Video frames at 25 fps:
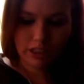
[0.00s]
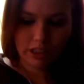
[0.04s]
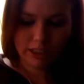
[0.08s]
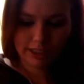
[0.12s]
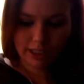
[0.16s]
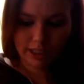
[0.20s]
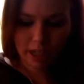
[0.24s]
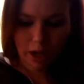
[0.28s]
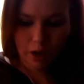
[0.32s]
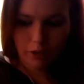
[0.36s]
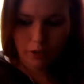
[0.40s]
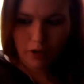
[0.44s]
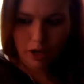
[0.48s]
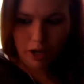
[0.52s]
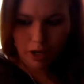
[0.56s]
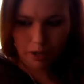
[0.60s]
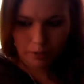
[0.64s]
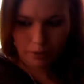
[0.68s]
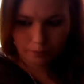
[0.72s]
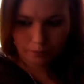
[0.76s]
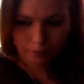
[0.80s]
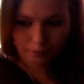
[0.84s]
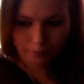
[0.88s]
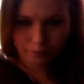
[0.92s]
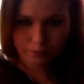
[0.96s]
So,
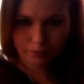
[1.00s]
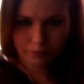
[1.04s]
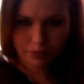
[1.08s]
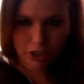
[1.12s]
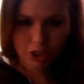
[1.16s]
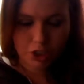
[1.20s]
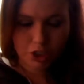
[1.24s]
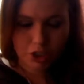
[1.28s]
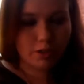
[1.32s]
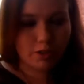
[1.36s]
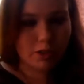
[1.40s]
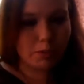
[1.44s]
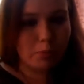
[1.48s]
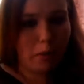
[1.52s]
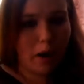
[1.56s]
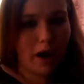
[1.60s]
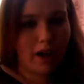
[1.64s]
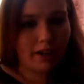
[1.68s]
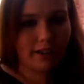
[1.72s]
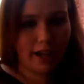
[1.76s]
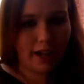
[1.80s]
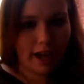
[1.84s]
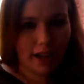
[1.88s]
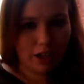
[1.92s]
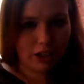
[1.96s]
she was
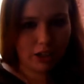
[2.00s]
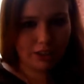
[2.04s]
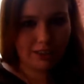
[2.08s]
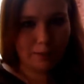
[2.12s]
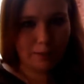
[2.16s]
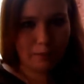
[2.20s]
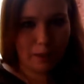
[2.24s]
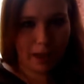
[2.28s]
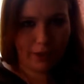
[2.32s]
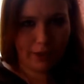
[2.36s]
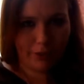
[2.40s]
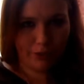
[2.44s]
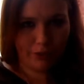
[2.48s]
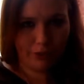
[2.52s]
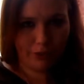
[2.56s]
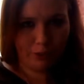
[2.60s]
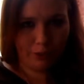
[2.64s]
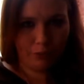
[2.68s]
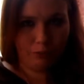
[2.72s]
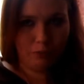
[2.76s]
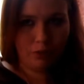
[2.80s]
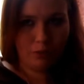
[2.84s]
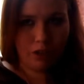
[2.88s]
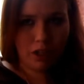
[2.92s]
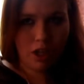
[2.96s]
proud that I used the
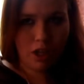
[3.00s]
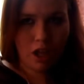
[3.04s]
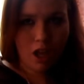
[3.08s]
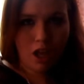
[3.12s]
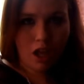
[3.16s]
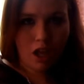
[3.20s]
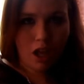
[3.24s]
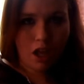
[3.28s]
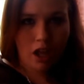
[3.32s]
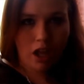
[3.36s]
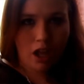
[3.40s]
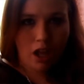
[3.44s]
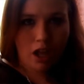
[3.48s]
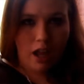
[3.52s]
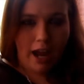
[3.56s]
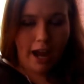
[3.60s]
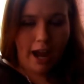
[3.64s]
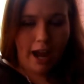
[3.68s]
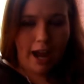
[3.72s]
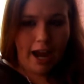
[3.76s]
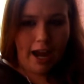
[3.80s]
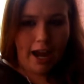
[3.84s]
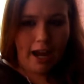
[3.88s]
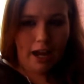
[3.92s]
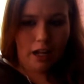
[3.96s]
bathroom,
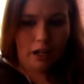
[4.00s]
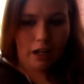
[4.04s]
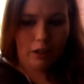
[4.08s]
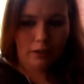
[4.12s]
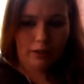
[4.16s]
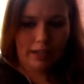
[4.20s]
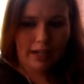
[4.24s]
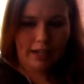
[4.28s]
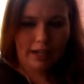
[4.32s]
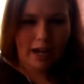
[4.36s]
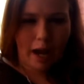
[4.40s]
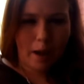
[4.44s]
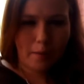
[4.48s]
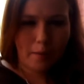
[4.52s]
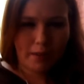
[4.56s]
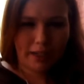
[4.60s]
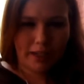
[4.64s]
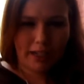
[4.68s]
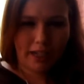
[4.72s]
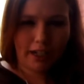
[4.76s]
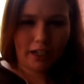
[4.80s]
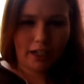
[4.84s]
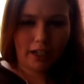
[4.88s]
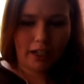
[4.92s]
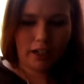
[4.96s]
and, they come in
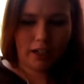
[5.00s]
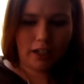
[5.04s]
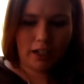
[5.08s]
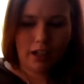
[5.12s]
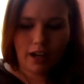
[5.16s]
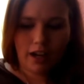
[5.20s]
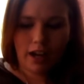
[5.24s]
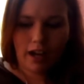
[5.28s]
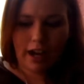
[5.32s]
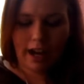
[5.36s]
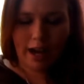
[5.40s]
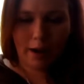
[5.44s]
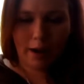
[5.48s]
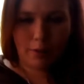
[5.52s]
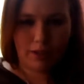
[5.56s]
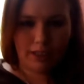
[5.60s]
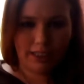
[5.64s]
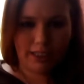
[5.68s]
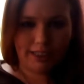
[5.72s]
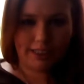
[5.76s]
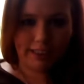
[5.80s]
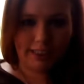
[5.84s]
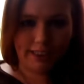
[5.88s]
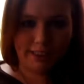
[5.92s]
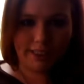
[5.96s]
there, and with a
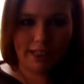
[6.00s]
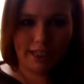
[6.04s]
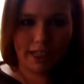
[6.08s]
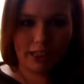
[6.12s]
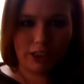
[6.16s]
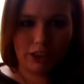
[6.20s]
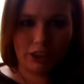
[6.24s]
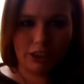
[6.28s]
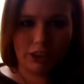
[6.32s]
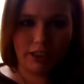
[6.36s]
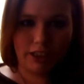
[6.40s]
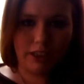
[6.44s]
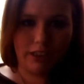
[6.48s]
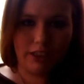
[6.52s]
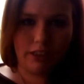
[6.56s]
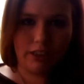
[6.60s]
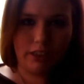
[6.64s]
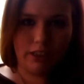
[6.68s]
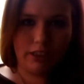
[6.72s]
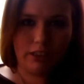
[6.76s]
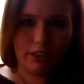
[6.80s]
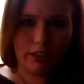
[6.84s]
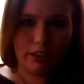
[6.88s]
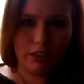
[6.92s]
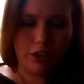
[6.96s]
C-section,
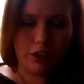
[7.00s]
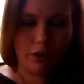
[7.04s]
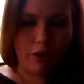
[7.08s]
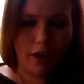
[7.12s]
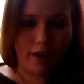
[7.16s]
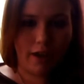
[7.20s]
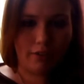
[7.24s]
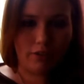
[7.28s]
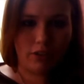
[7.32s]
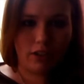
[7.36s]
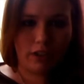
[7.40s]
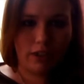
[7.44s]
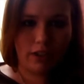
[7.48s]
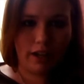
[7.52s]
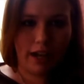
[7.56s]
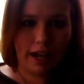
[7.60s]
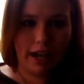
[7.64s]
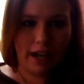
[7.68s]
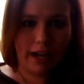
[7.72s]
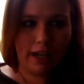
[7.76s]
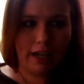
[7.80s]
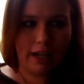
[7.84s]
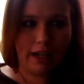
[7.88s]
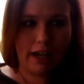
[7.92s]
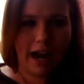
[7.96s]
you have to,
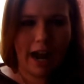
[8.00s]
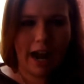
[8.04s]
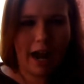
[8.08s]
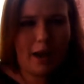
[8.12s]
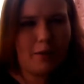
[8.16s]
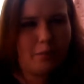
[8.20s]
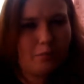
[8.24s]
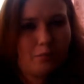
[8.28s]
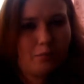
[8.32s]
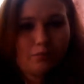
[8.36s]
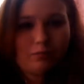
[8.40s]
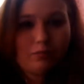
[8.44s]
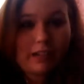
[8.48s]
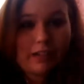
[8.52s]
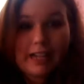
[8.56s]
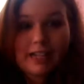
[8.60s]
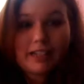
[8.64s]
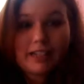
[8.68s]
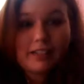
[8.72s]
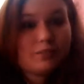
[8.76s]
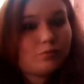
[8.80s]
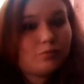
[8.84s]
and like